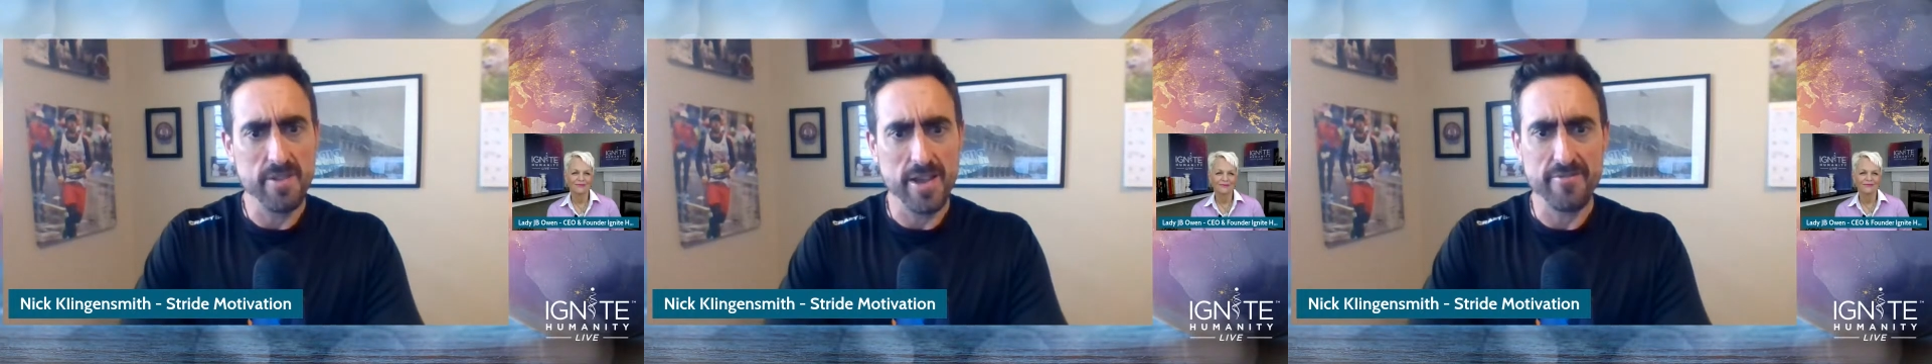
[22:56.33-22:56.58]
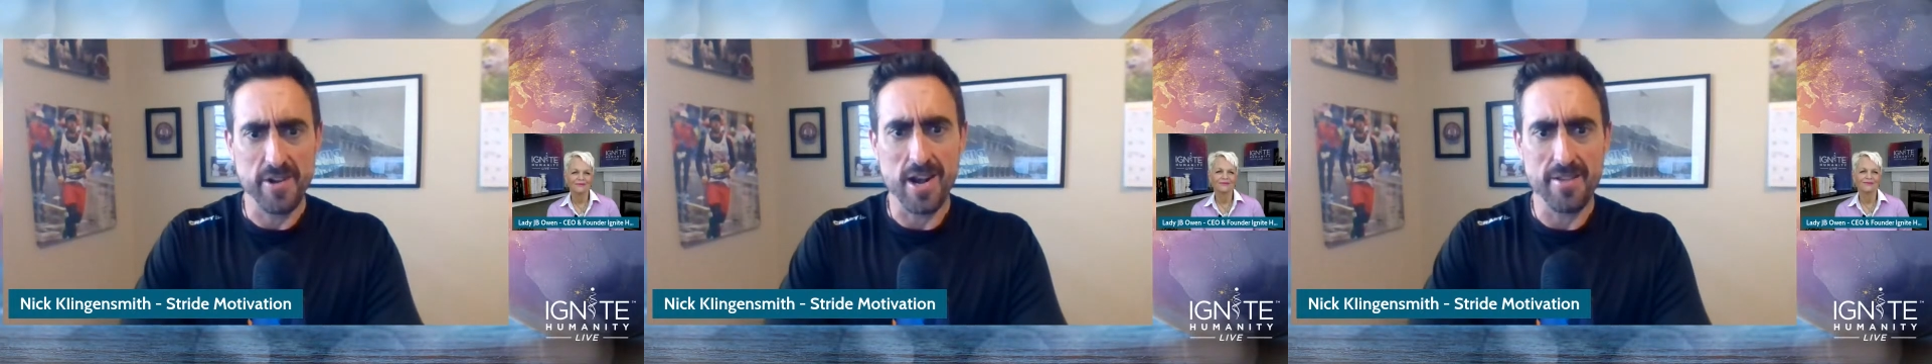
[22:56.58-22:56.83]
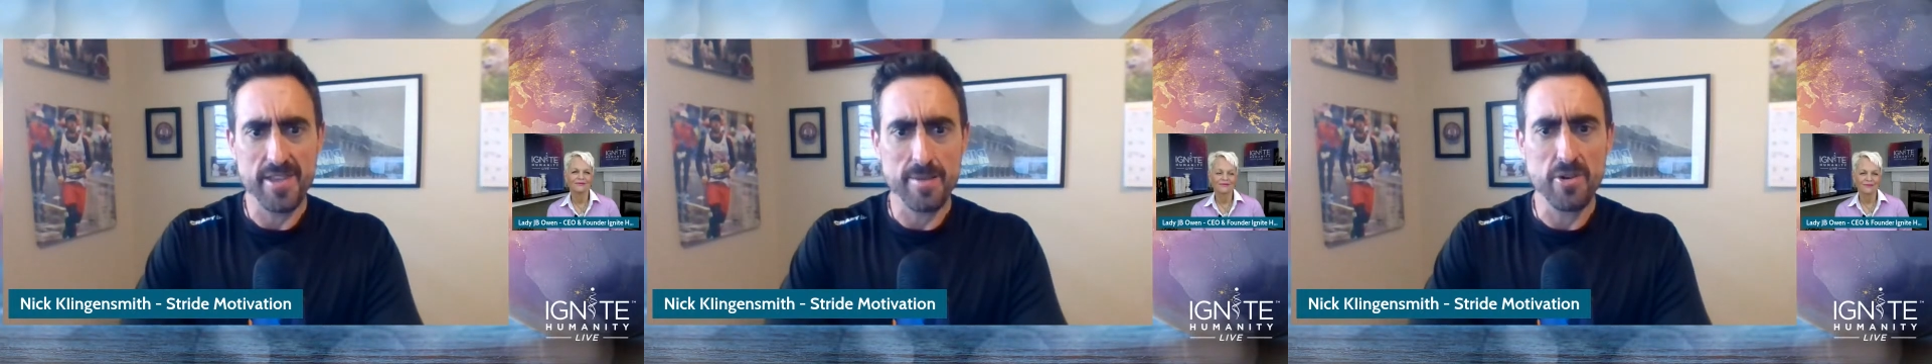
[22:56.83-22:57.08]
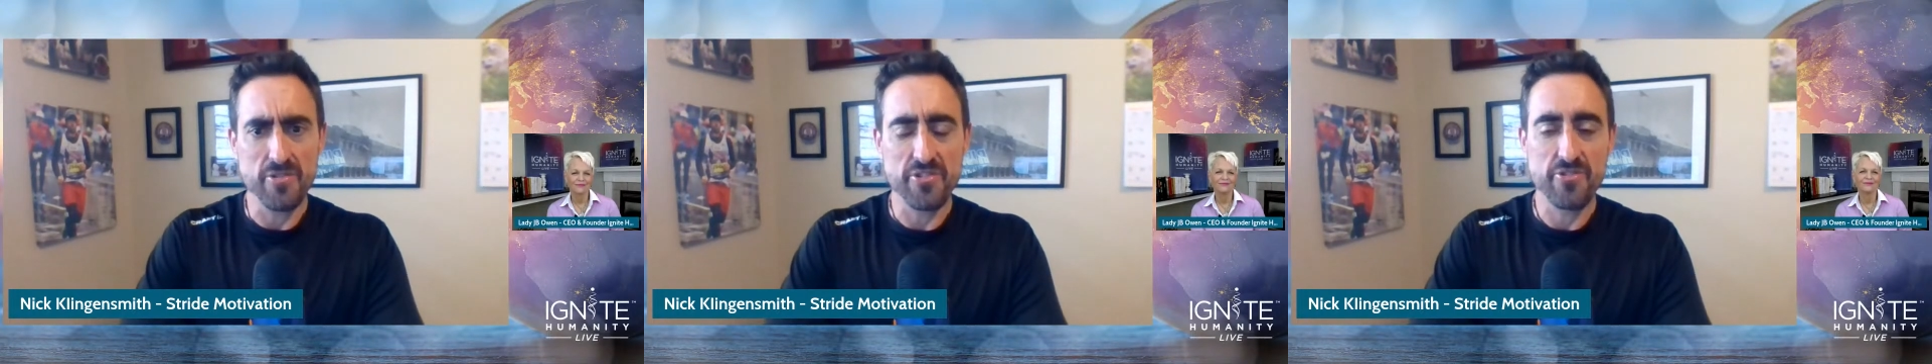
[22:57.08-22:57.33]
if not the
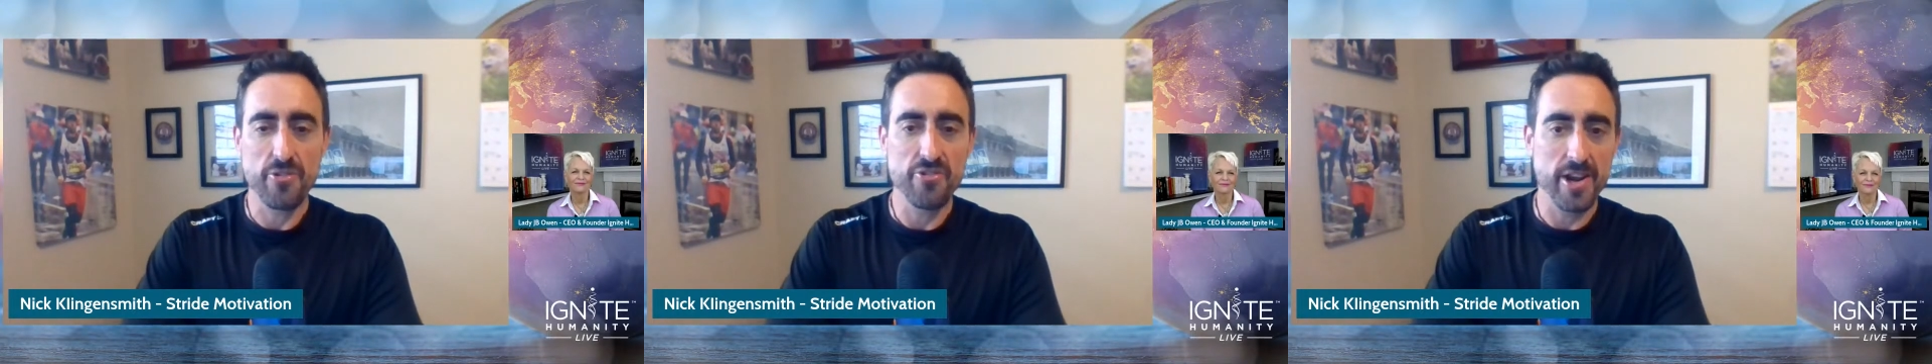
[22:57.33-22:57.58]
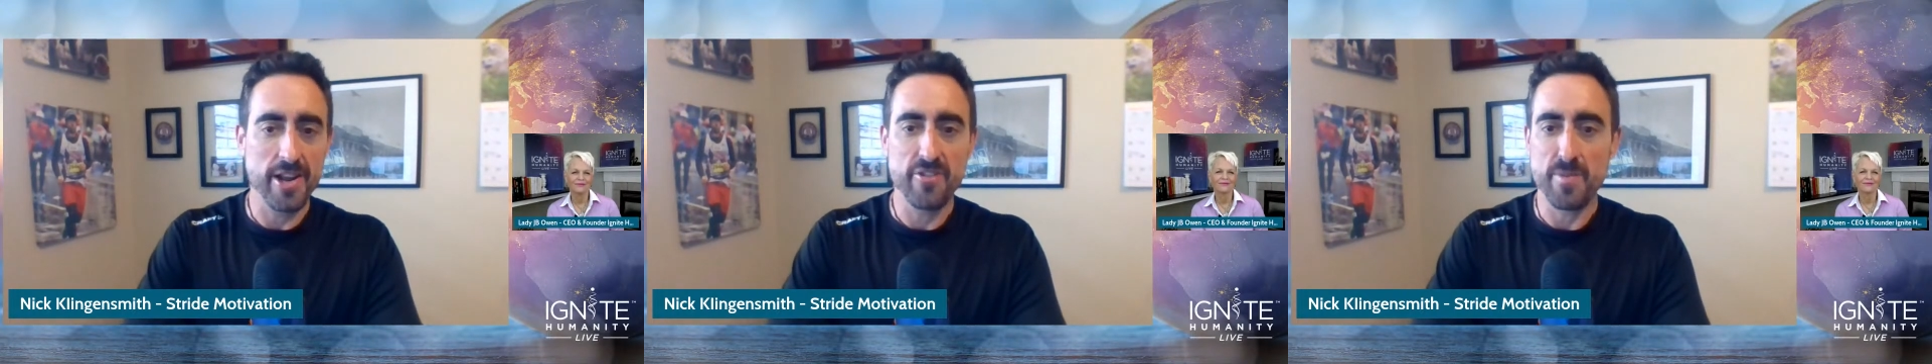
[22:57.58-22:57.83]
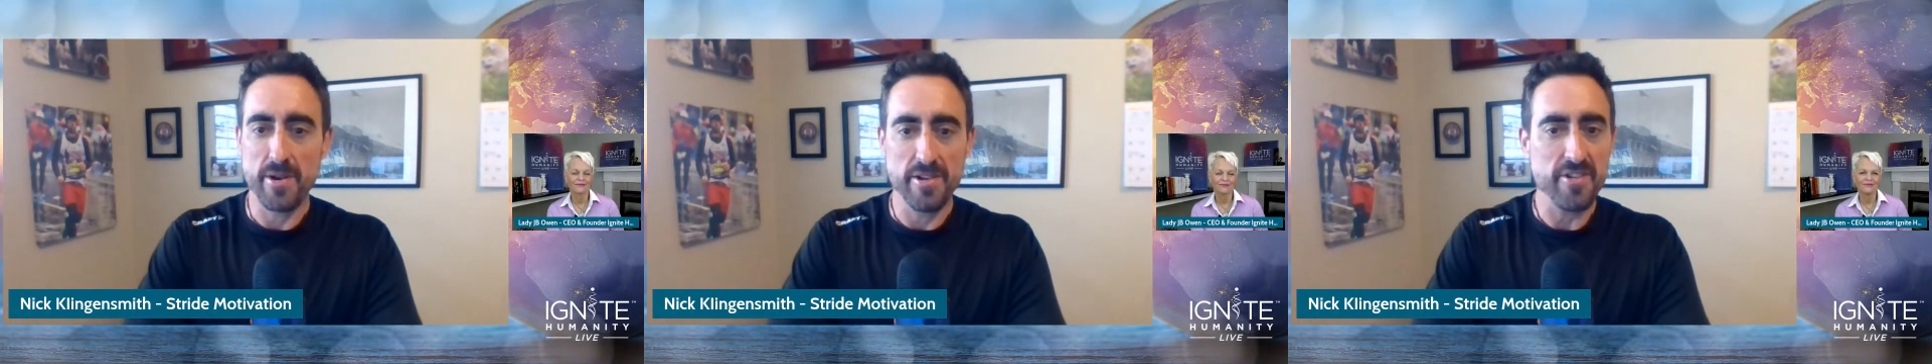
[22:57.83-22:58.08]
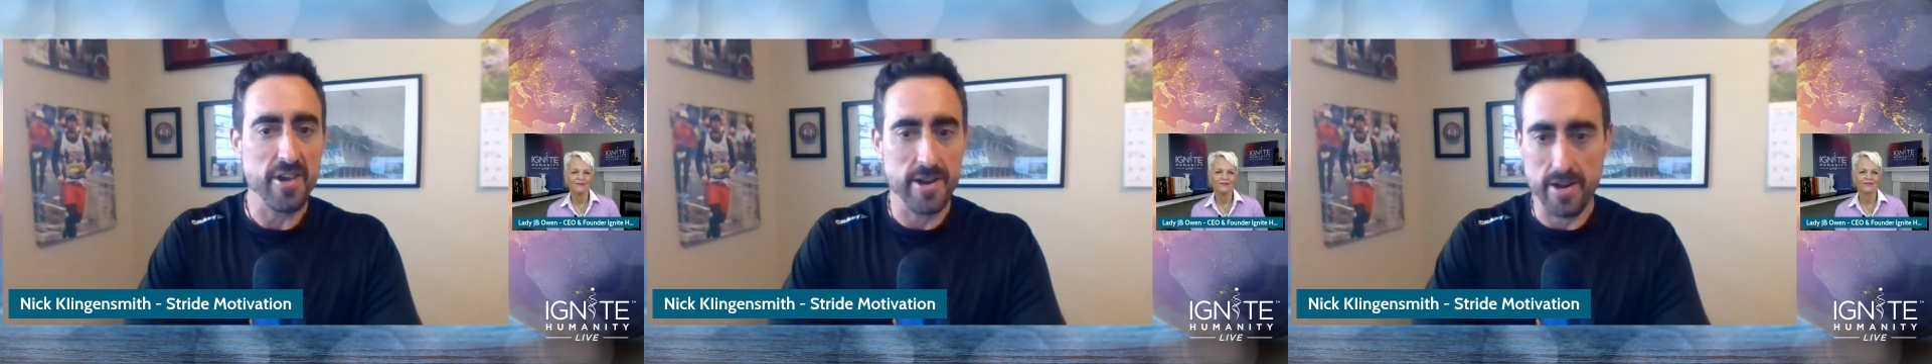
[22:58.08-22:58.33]
most excruciating
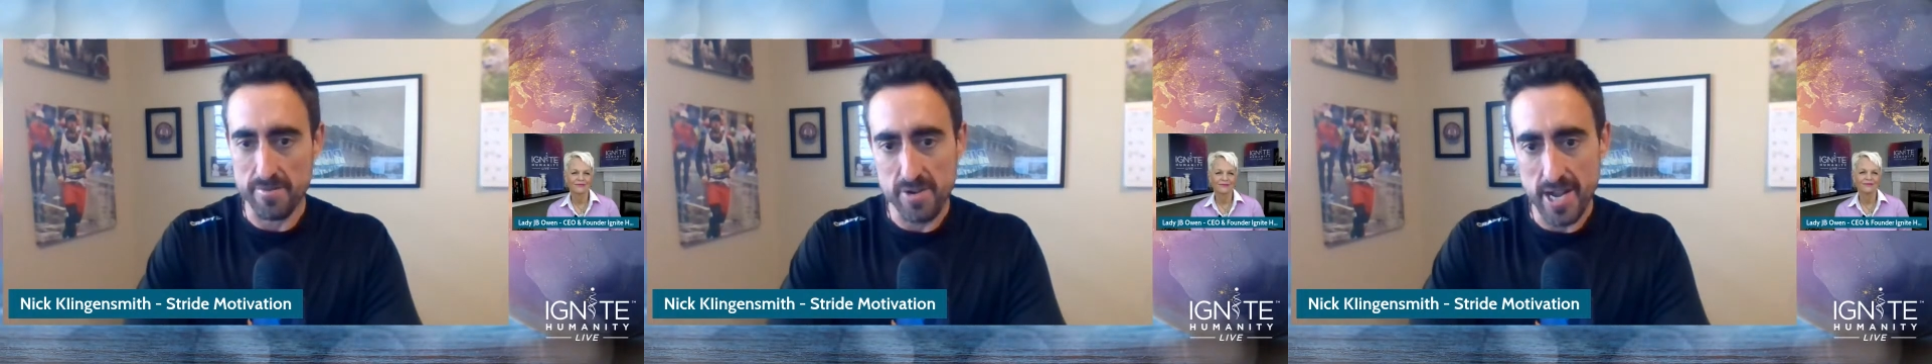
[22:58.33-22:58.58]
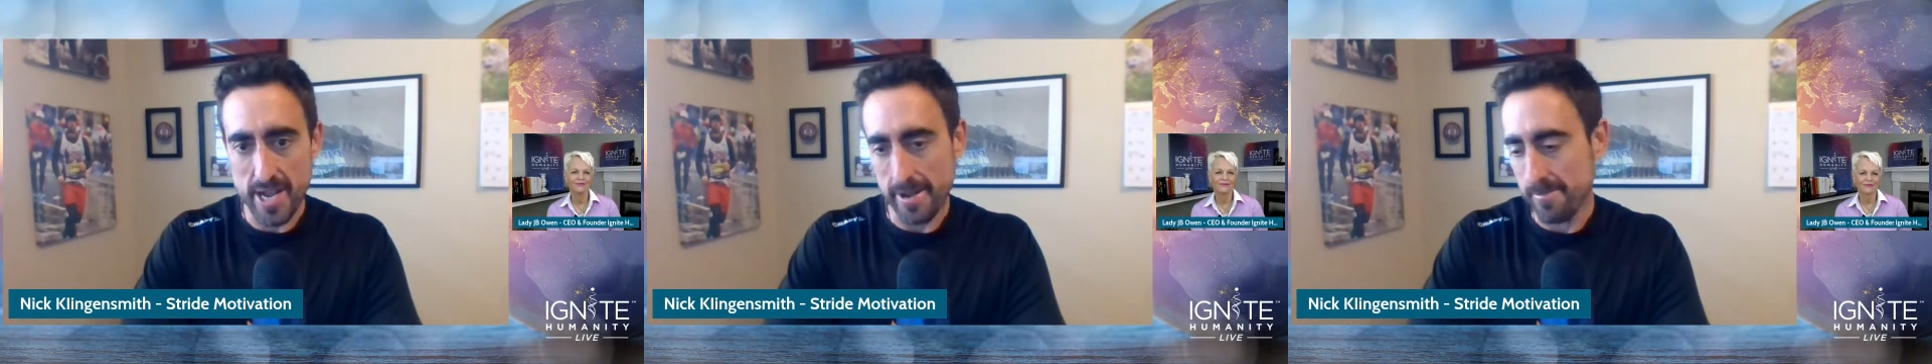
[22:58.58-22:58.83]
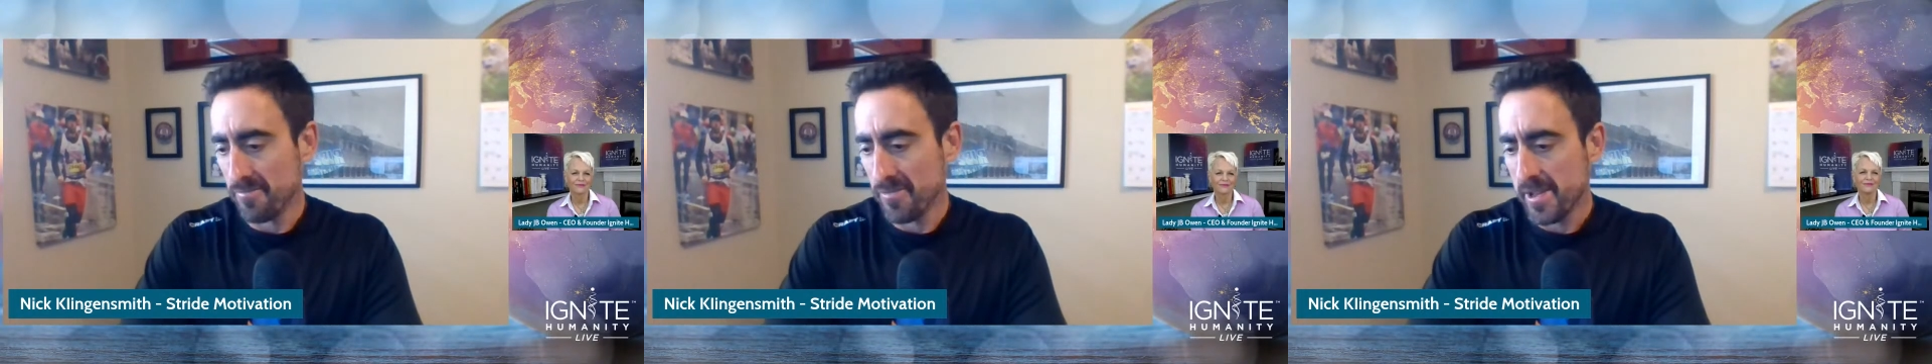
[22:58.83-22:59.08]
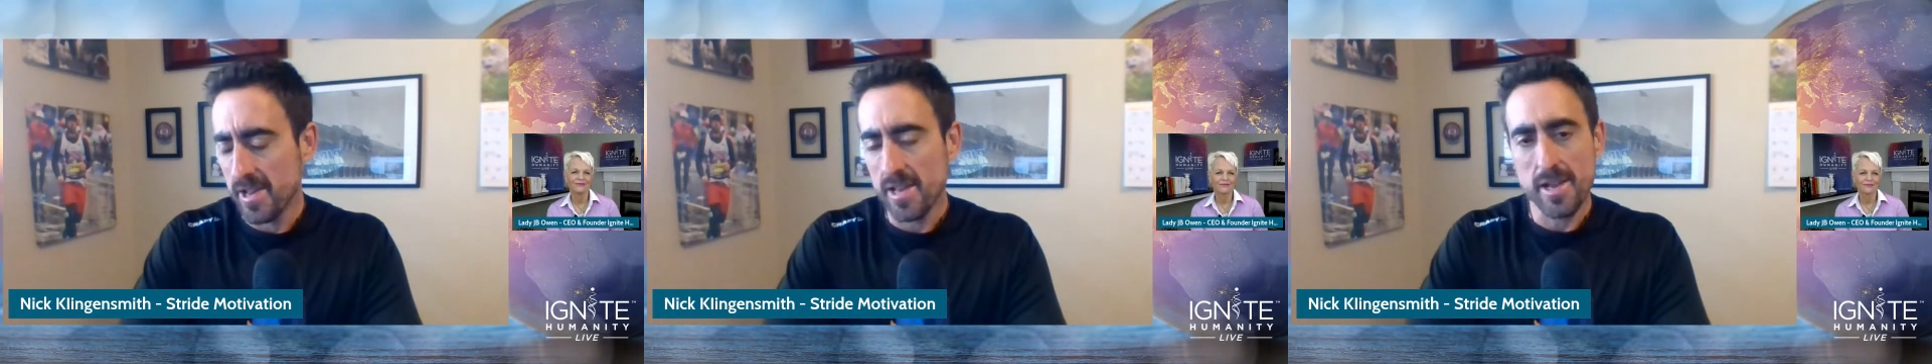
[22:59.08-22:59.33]
experience I'd ever had.
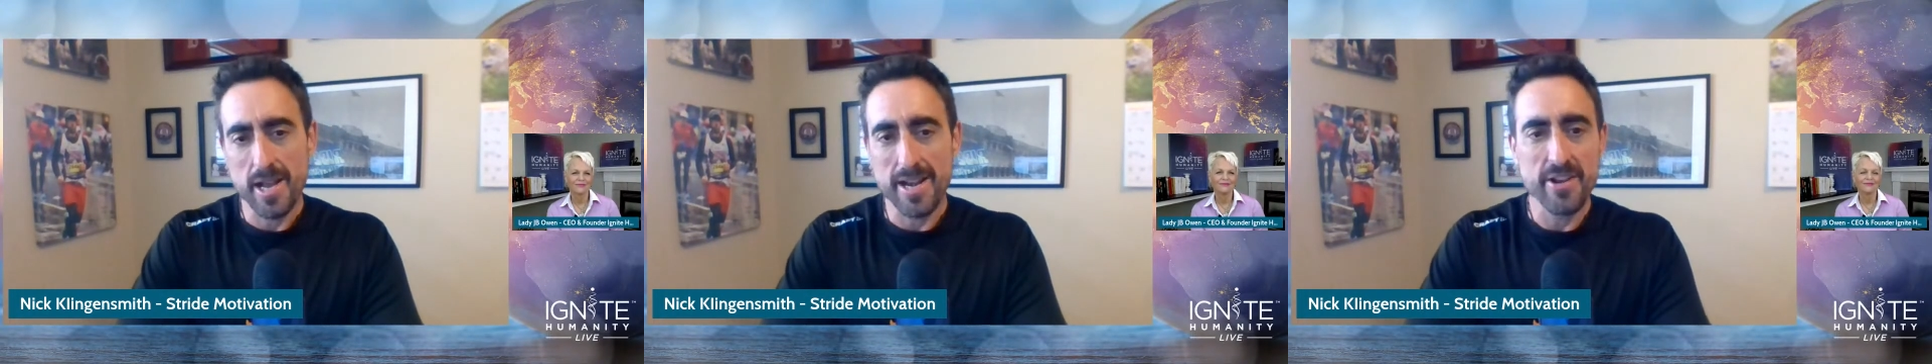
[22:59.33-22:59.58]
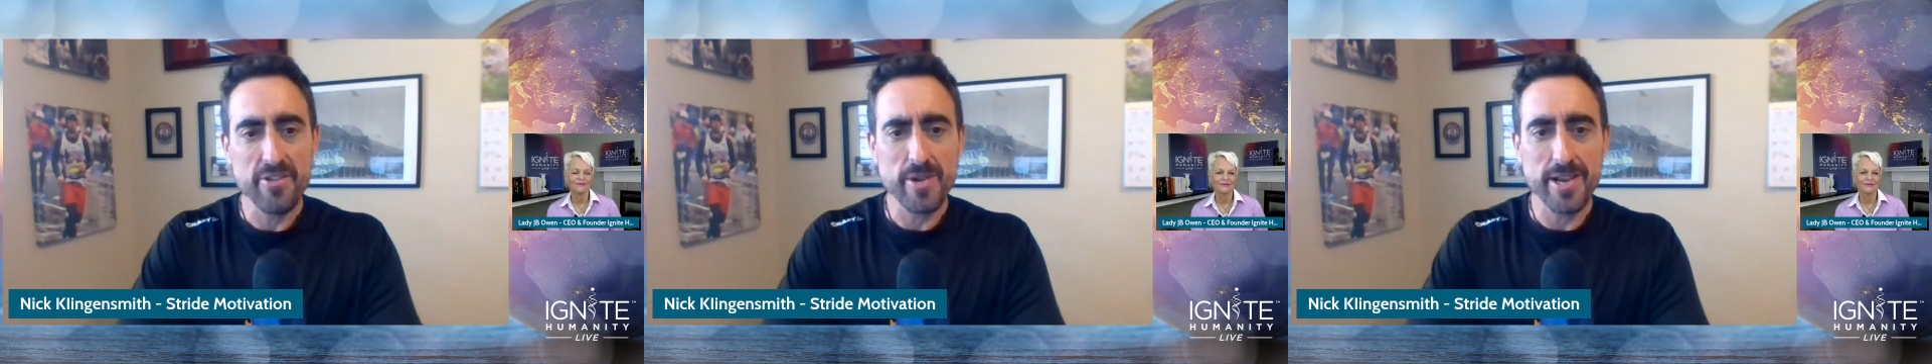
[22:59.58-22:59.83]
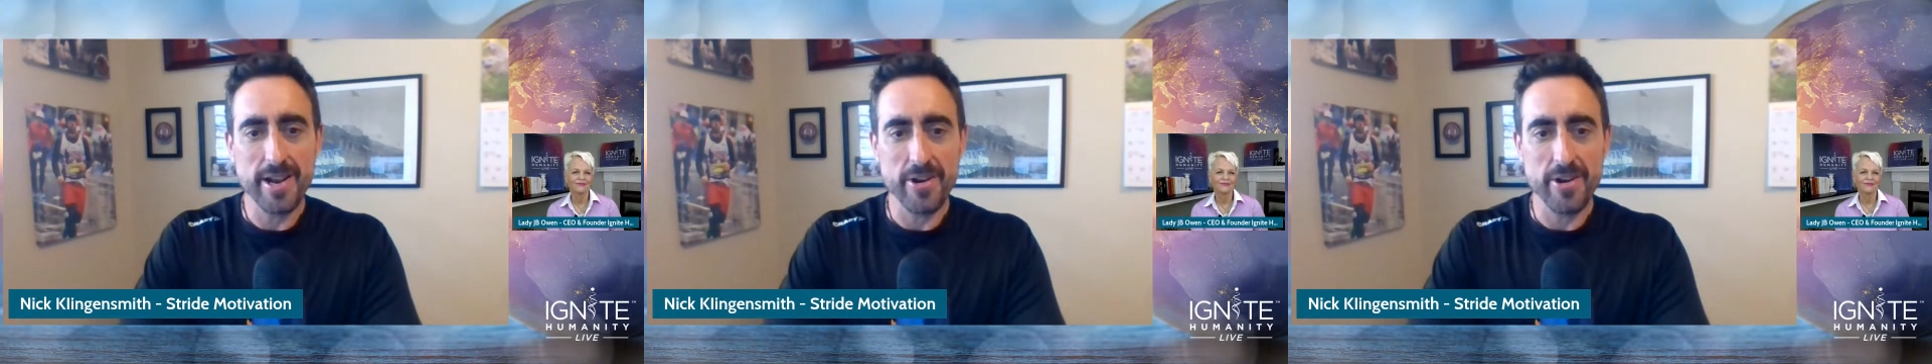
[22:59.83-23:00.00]
And here's what you got to